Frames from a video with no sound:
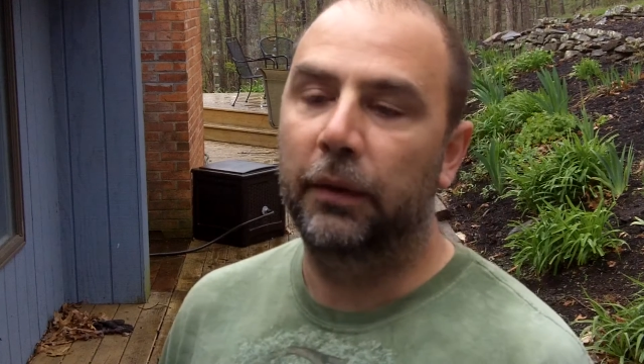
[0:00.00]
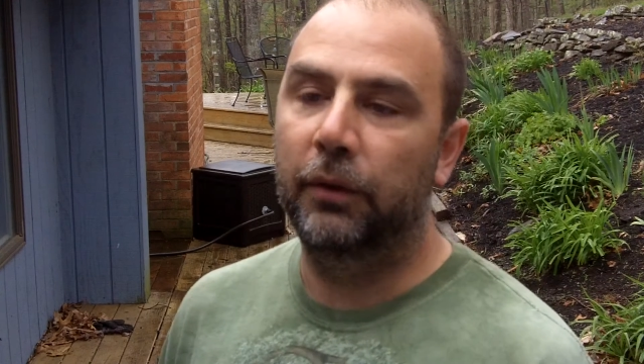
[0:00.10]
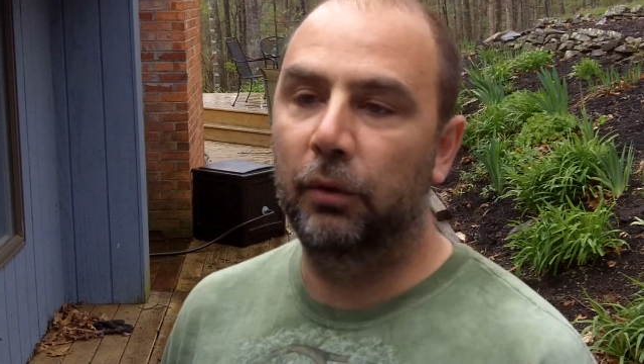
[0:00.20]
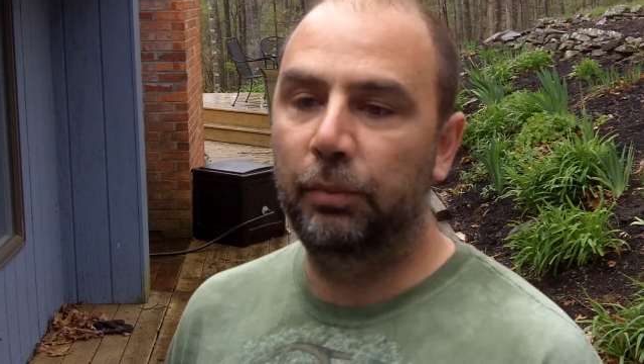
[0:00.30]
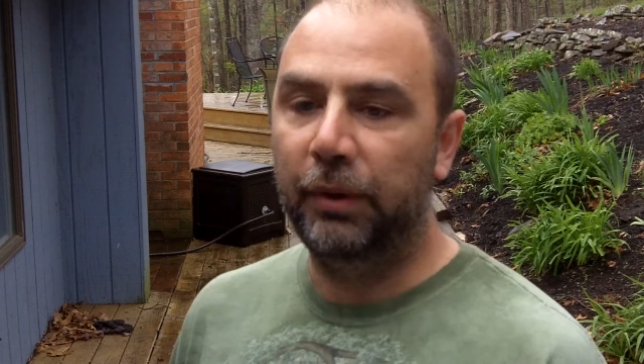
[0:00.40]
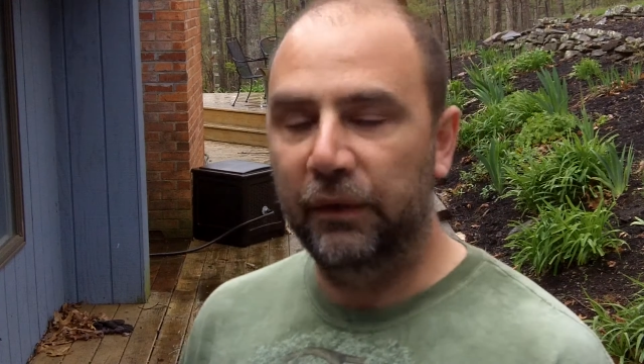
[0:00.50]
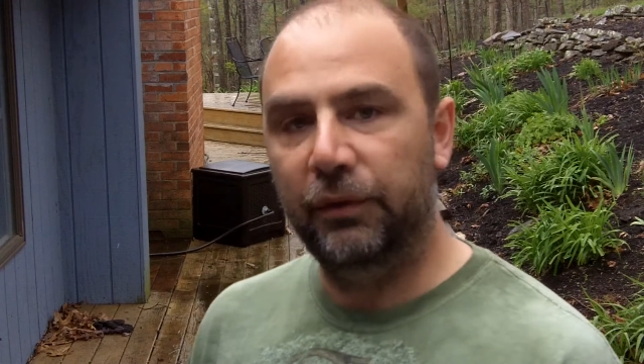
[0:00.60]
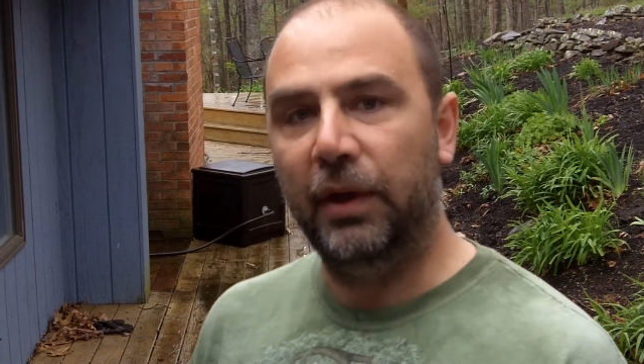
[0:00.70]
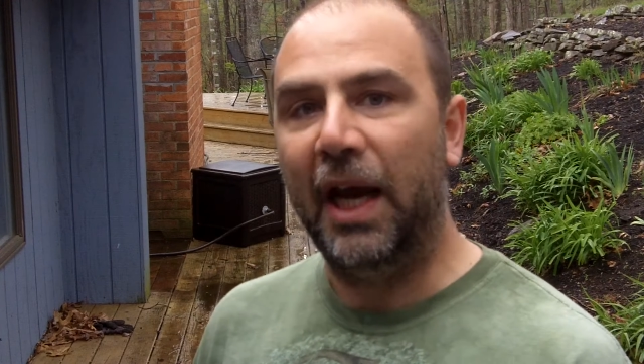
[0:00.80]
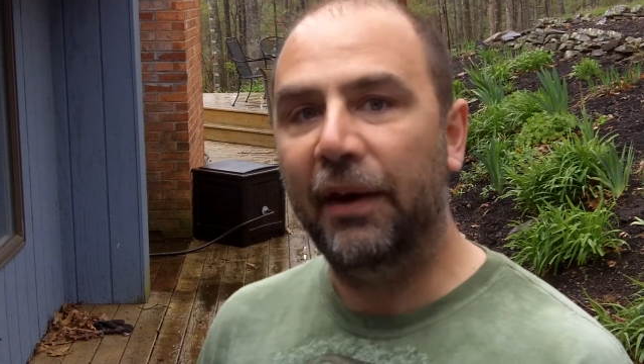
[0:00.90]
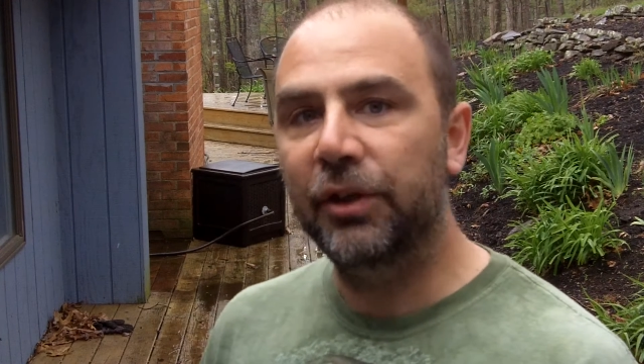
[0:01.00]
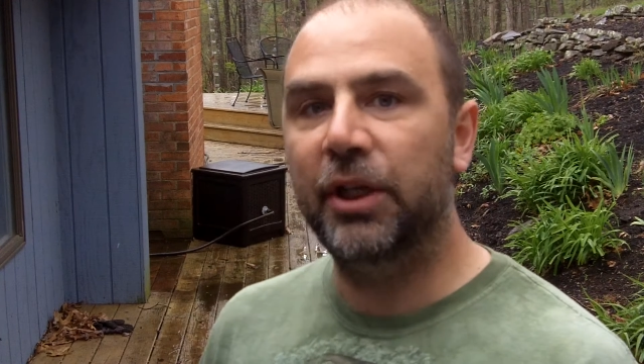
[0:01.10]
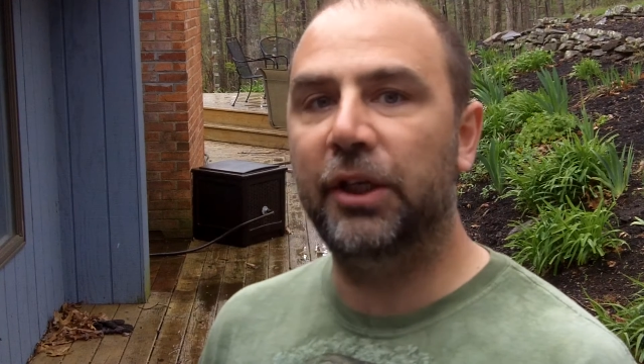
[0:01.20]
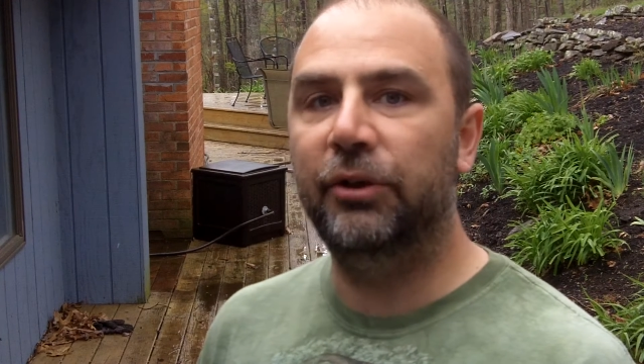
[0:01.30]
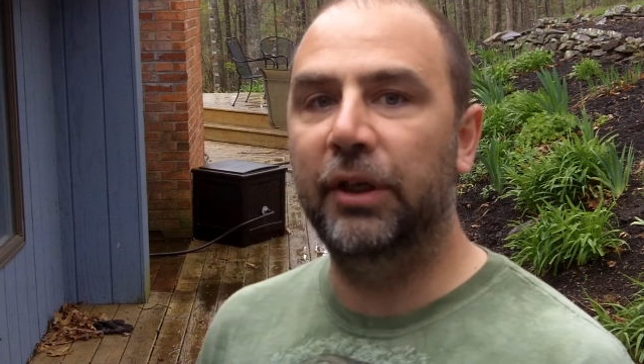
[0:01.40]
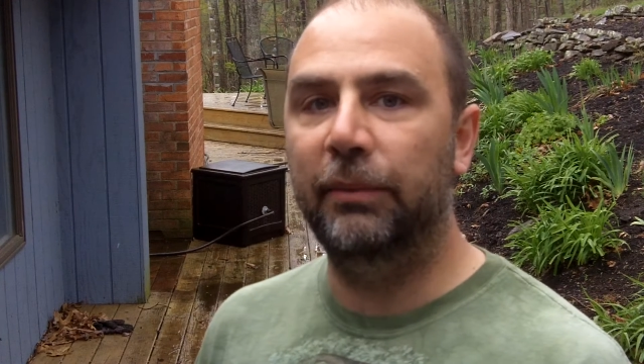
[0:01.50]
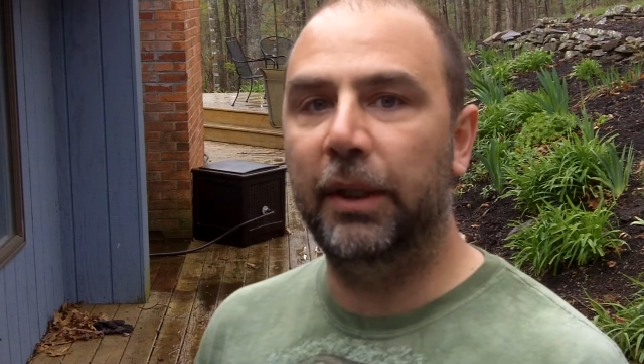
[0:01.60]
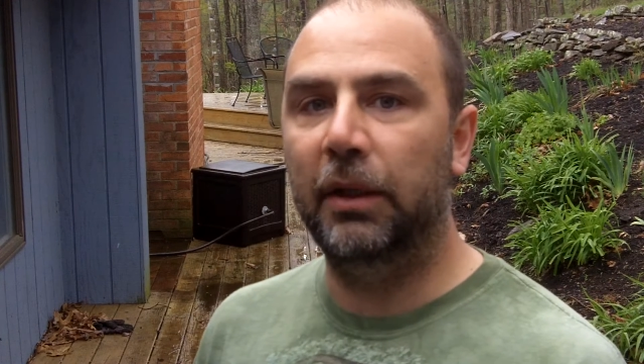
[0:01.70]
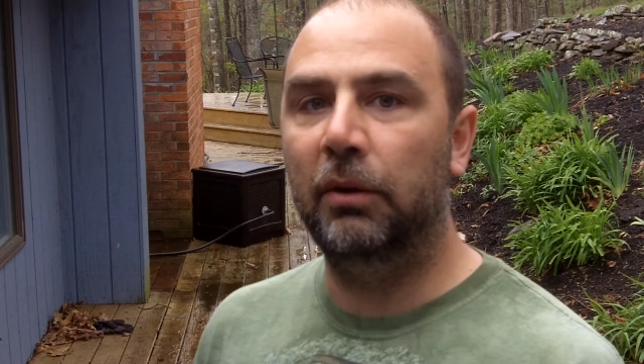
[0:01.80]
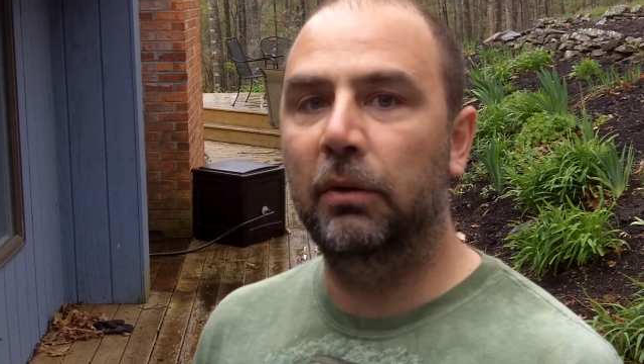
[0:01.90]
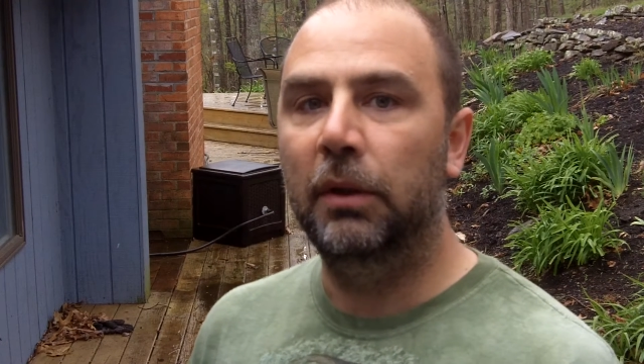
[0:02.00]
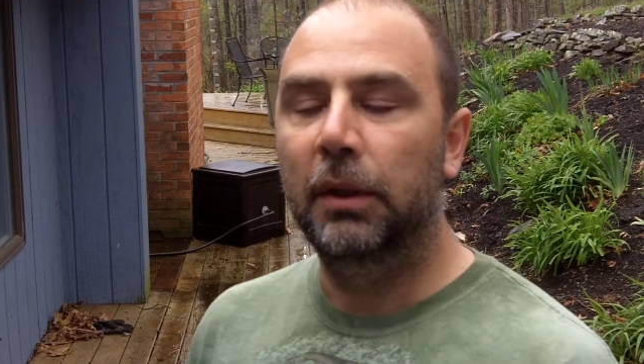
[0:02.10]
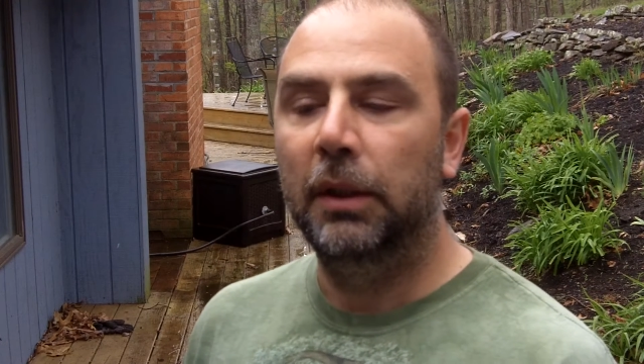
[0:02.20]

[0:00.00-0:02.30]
So please, if you haven't checked your email,